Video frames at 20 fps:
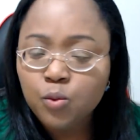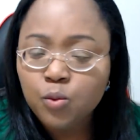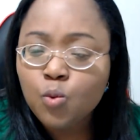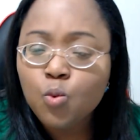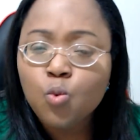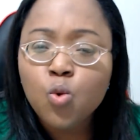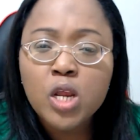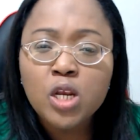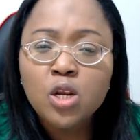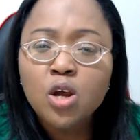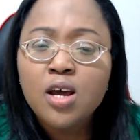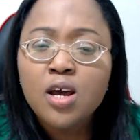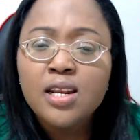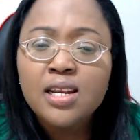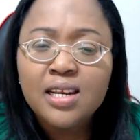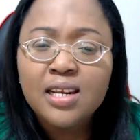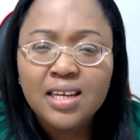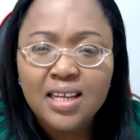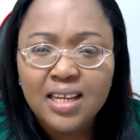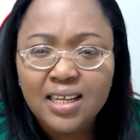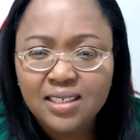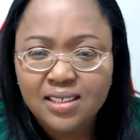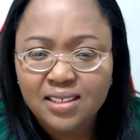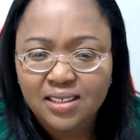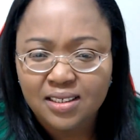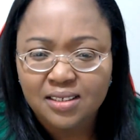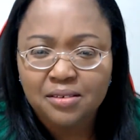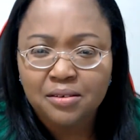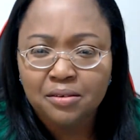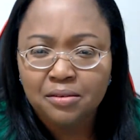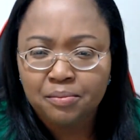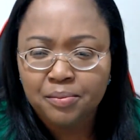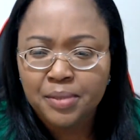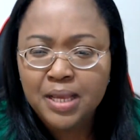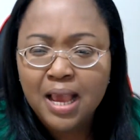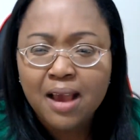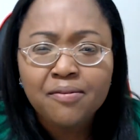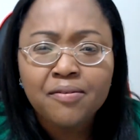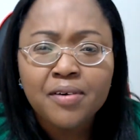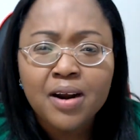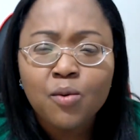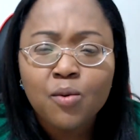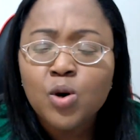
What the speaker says: We don't need Biafra.